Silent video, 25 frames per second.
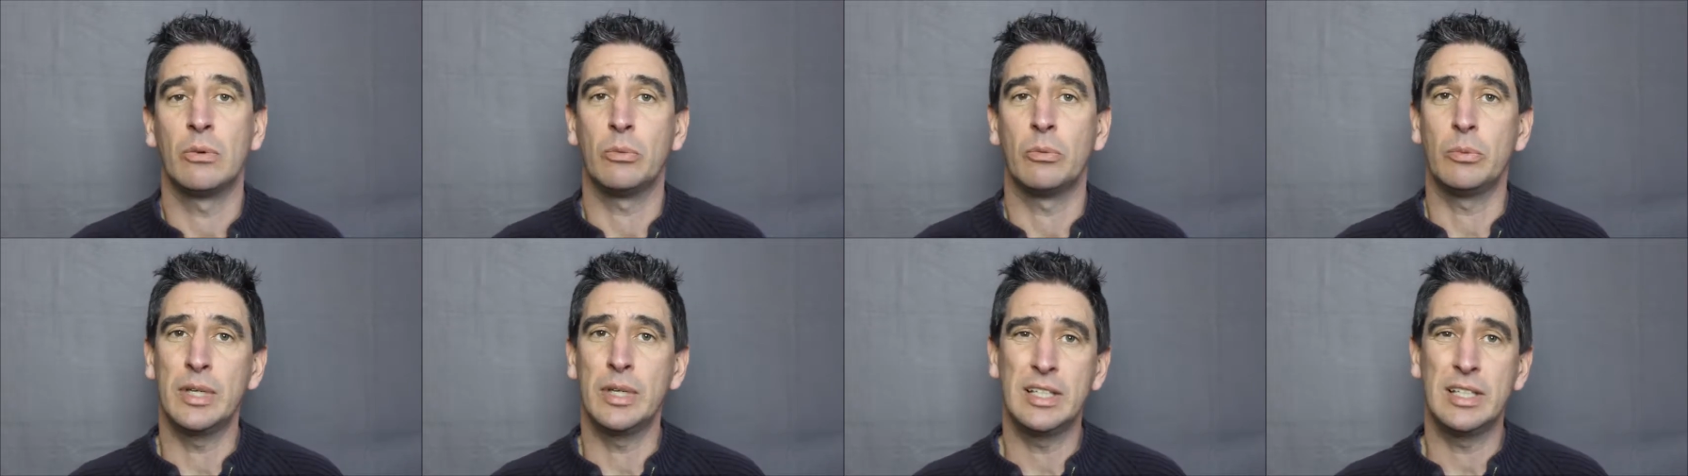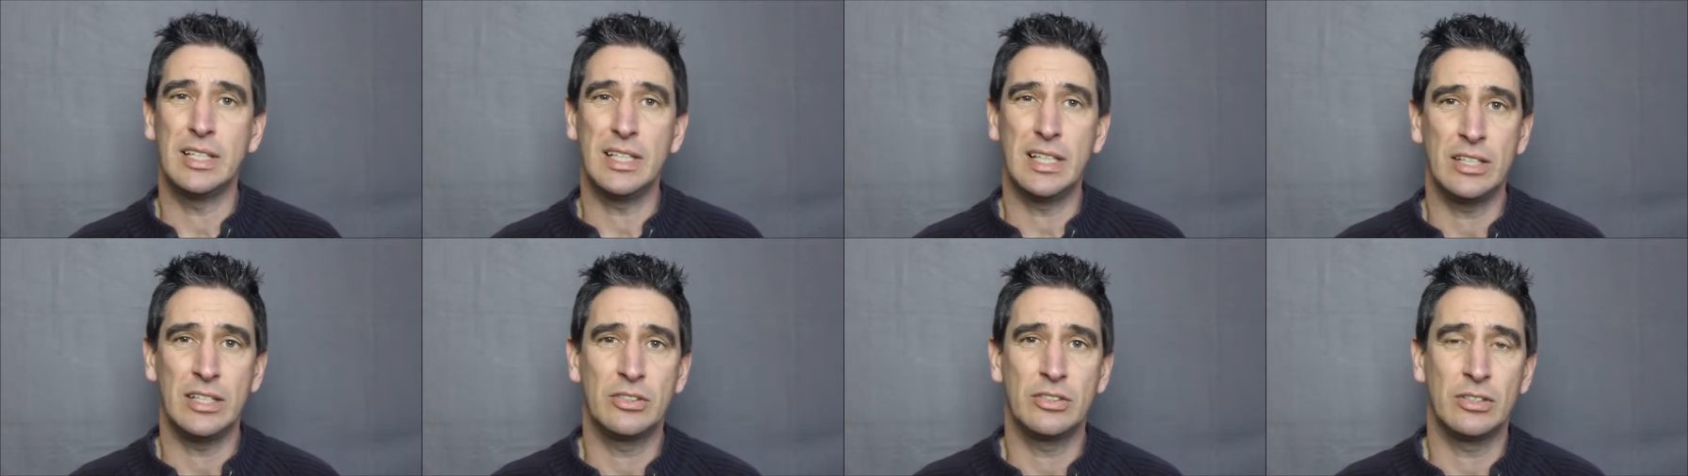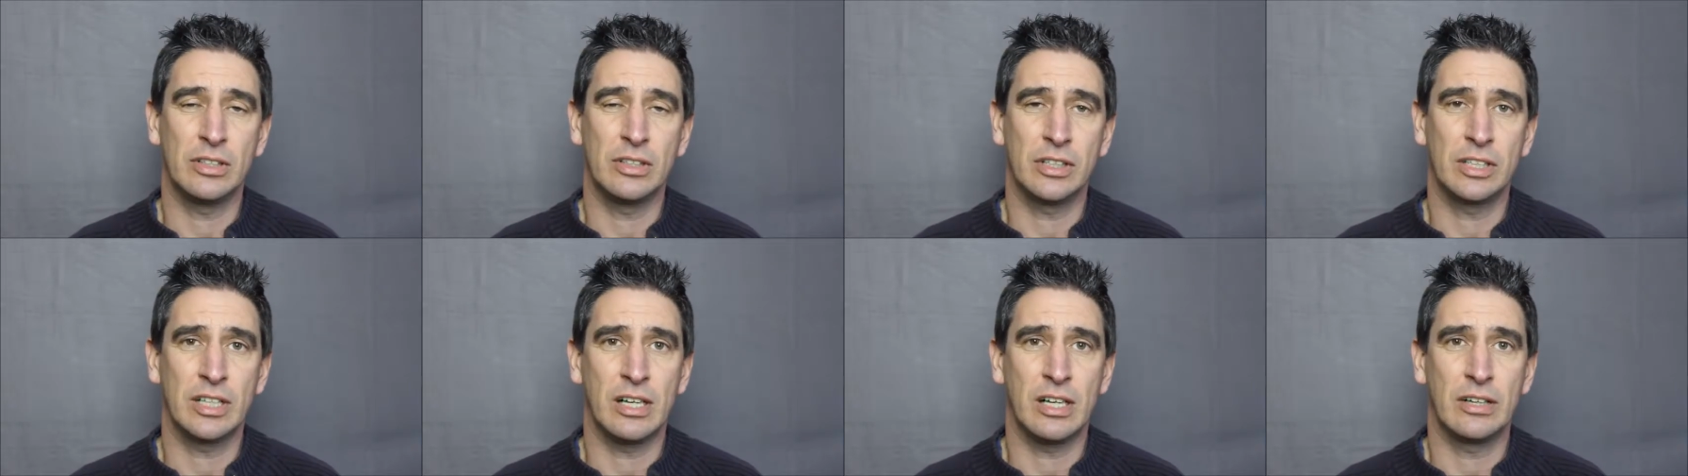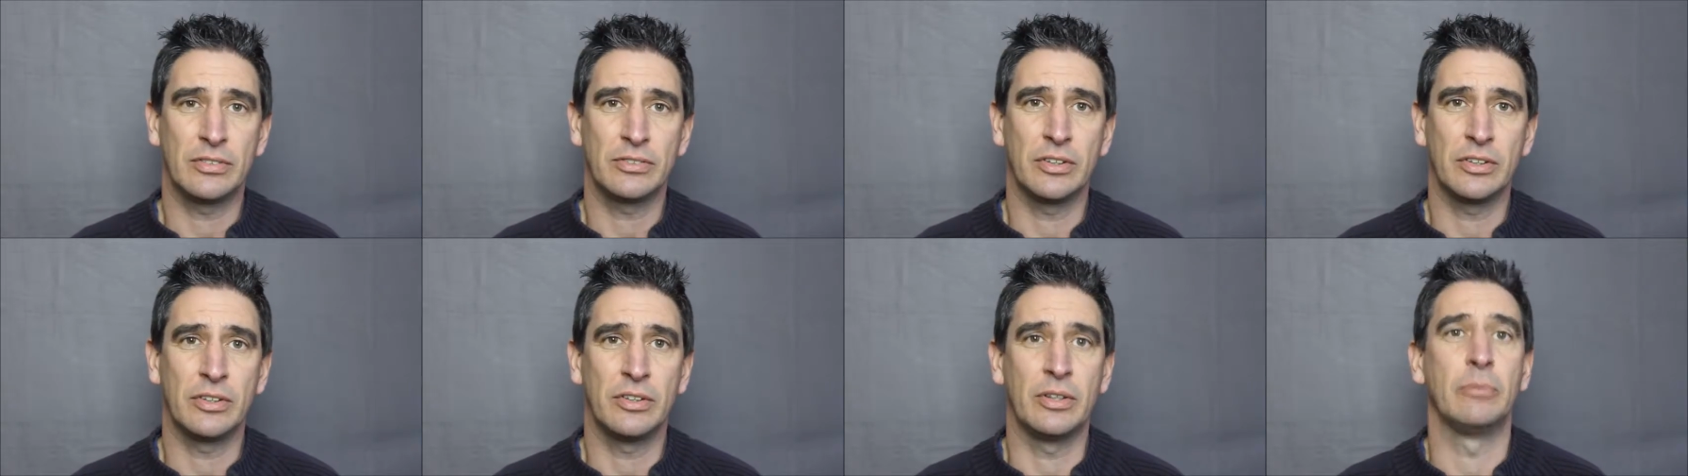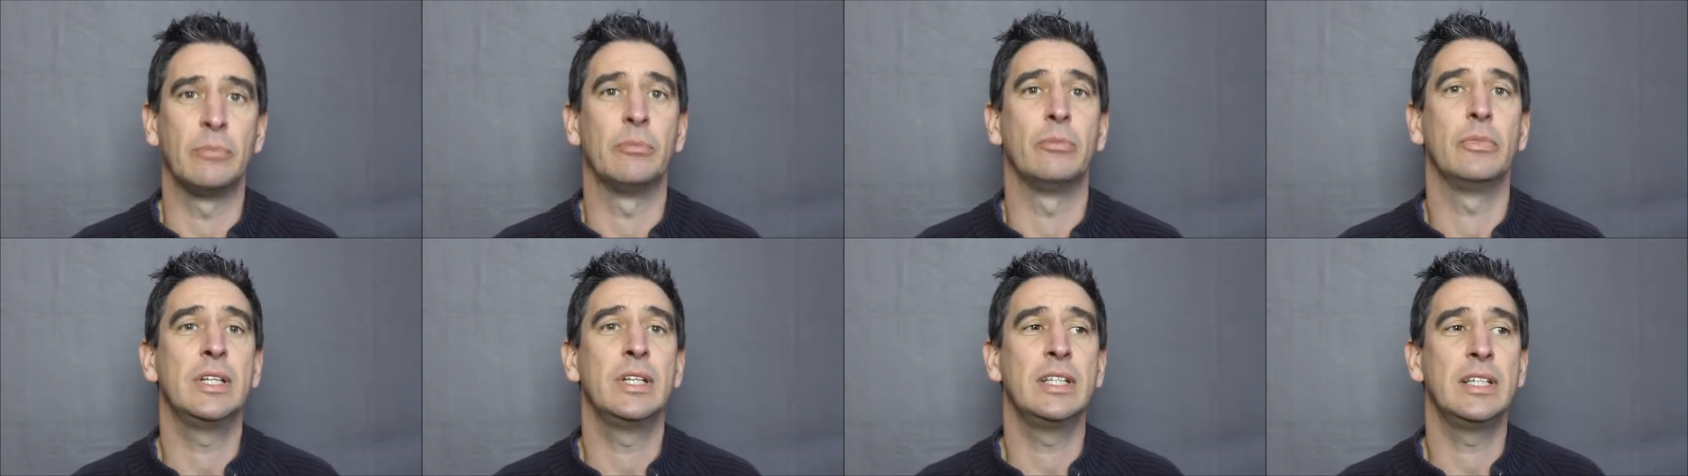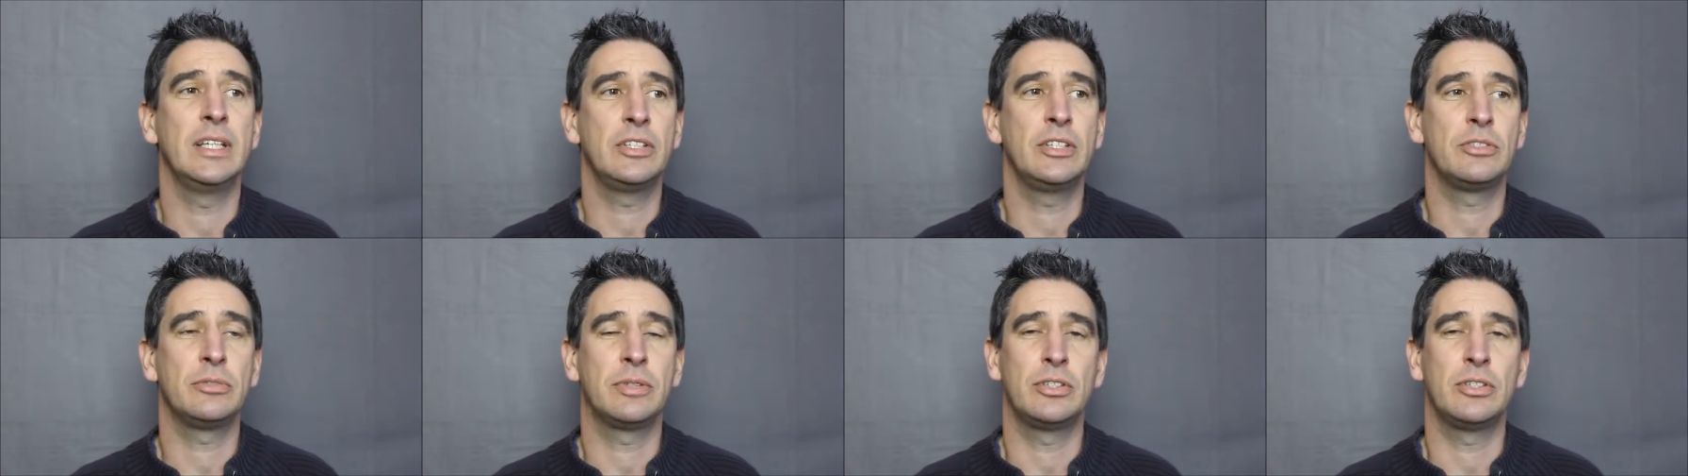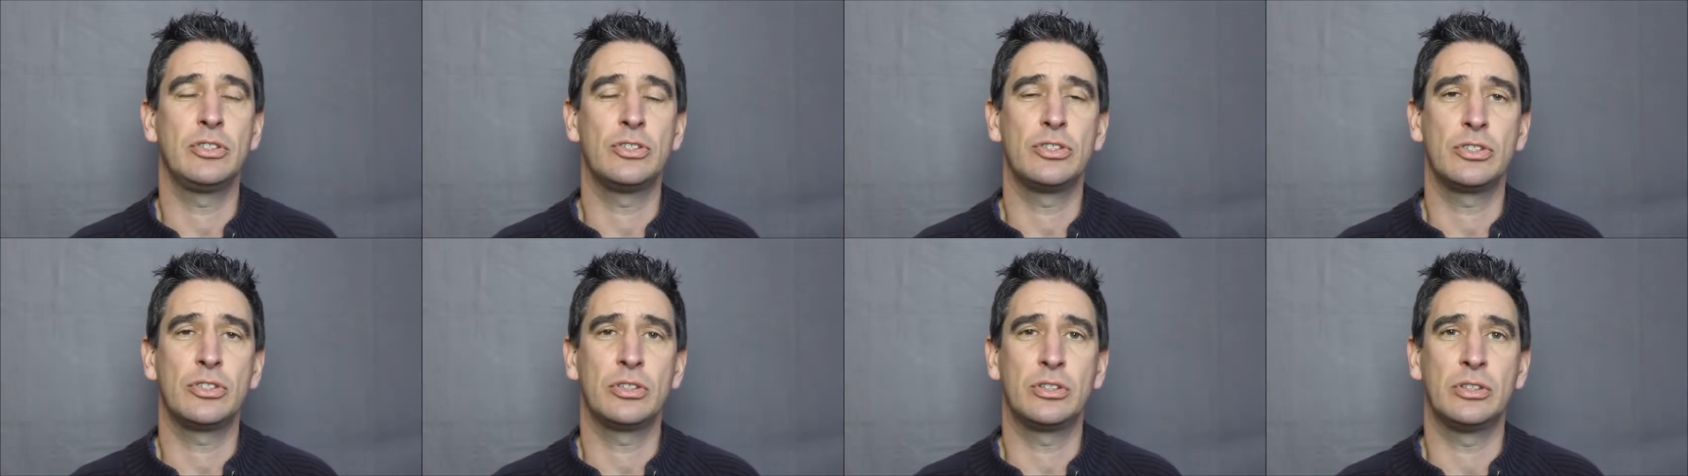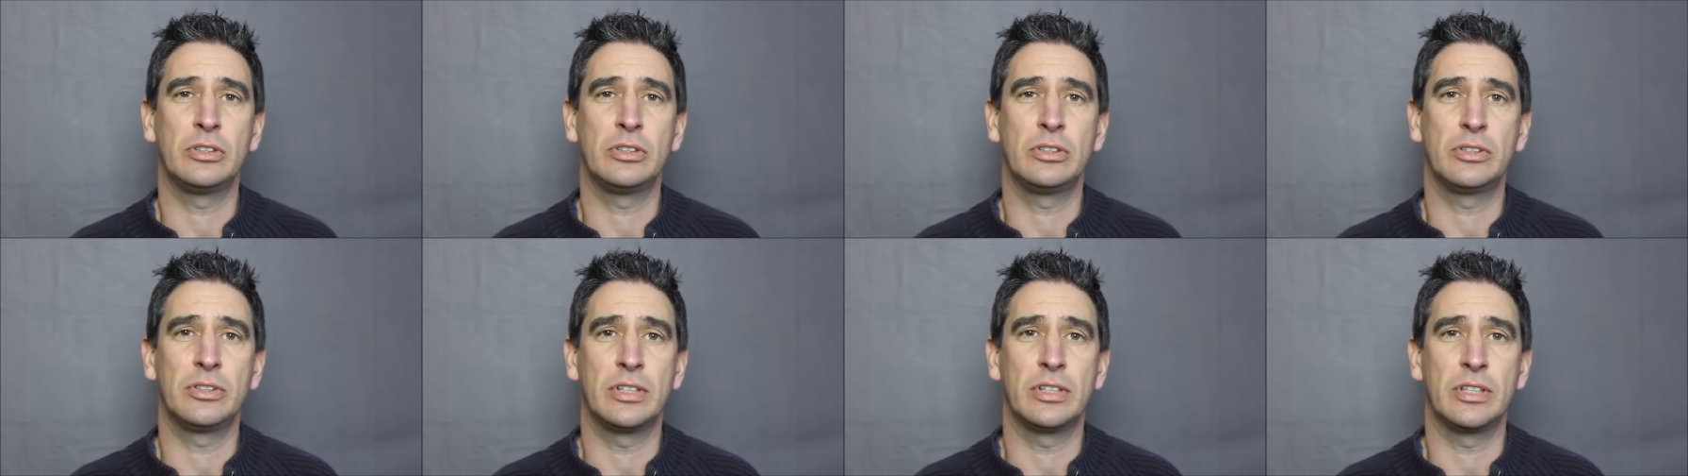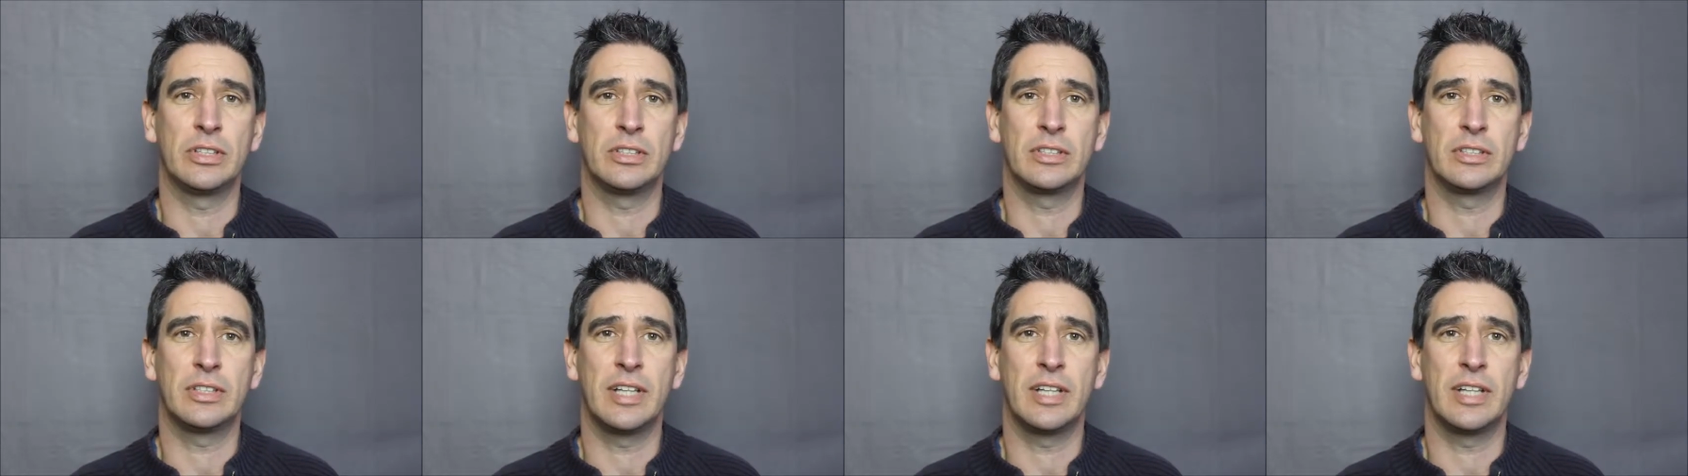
We need to look after them. We need to ensure that